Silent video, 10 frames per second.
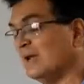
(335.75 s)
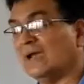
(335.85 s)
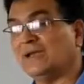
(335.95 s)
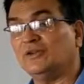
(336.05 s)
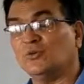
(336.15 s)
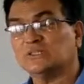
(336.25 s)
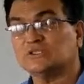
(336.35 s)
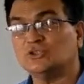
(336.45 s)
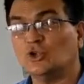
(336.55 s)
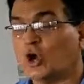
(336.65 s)
and he
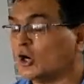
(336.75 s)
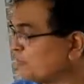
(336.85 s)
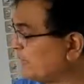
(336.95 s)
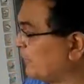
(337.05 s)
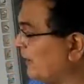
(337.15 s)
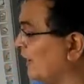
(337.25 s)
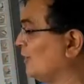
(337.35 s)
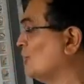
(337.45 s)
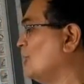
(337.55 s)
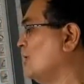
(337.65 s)
was not
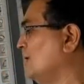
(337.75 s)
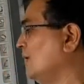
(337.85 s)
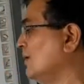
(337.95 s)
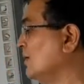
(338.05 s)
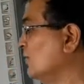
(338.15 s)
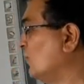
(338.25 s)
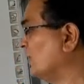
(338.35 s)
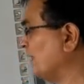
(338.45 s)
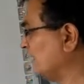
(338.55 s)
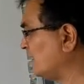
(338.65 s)
prepared at all
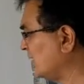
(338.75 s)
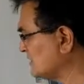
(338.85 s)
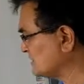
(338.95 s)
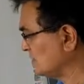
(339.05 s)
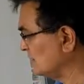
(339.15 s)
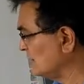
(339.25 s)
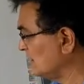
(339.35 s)
for that test,